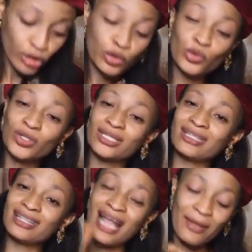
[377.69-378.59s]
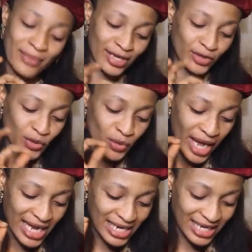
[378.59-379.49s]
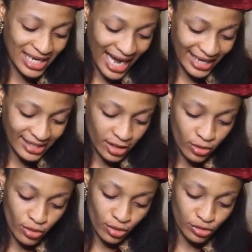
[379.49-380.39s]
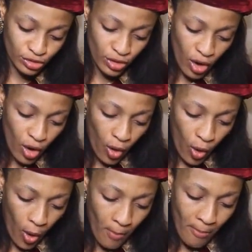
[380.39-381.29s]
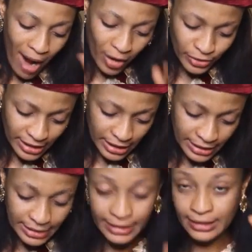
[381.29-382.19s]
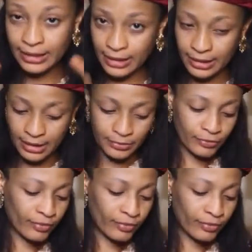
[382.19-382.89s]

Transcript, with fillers: to slam into any guy's crotch or mouth this season.